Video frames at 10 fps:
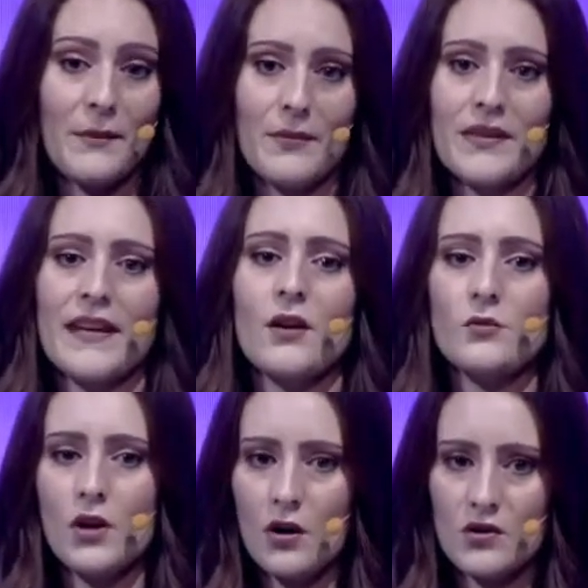So what they
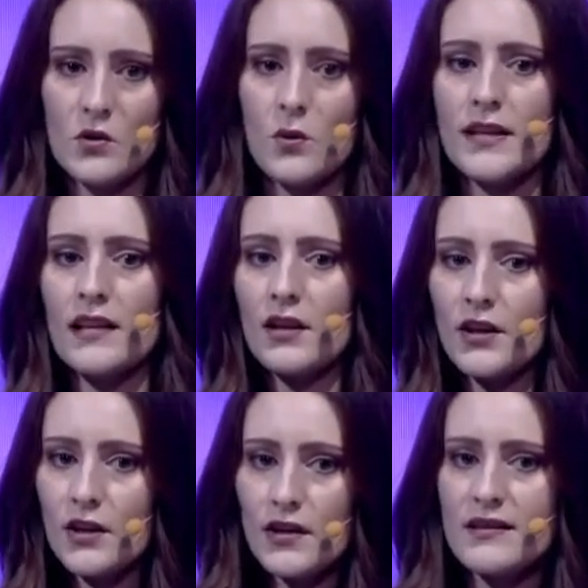learn is the
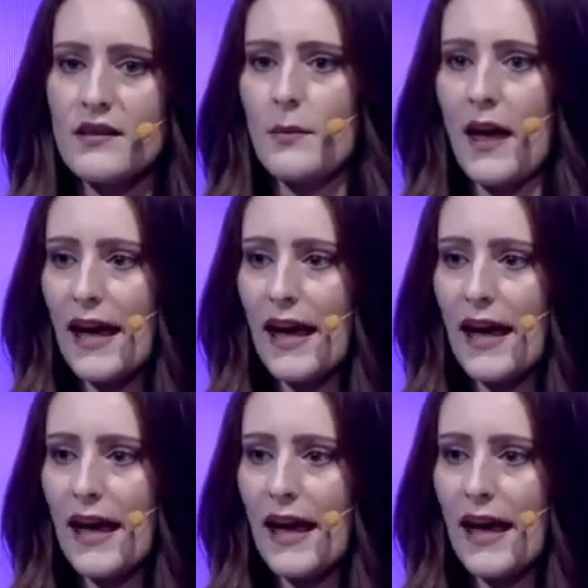behavior of